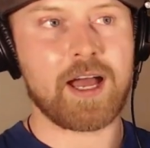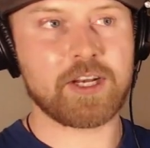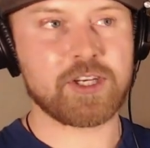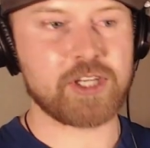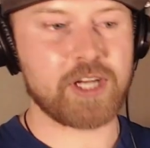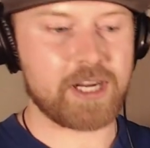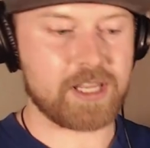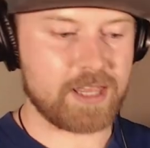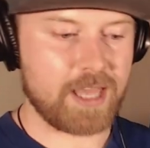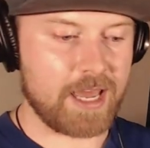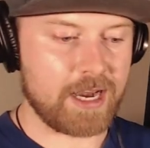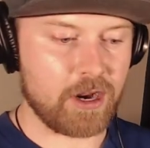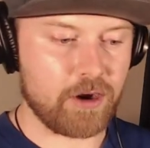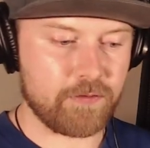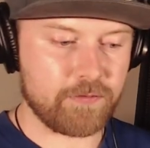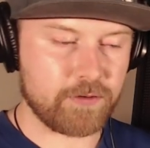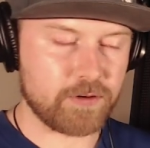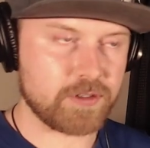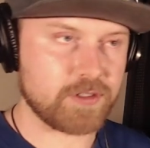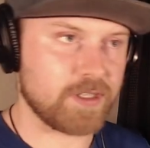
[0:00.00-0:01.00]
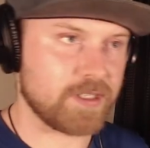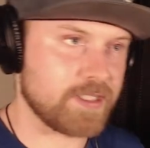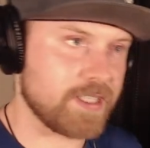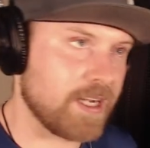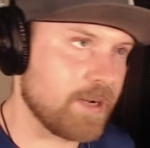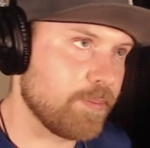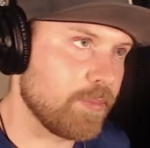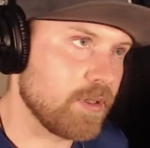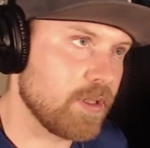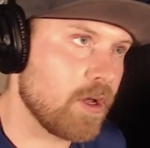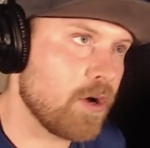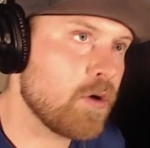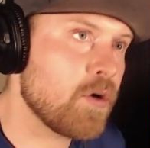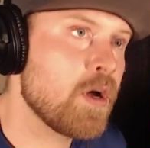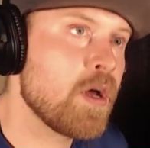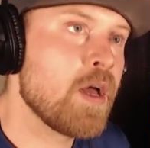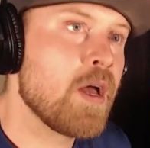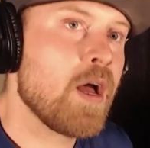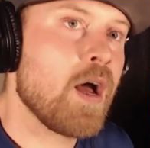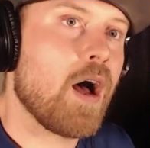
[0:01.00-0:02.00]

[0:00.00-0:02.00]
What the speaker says: check that out, first link down below.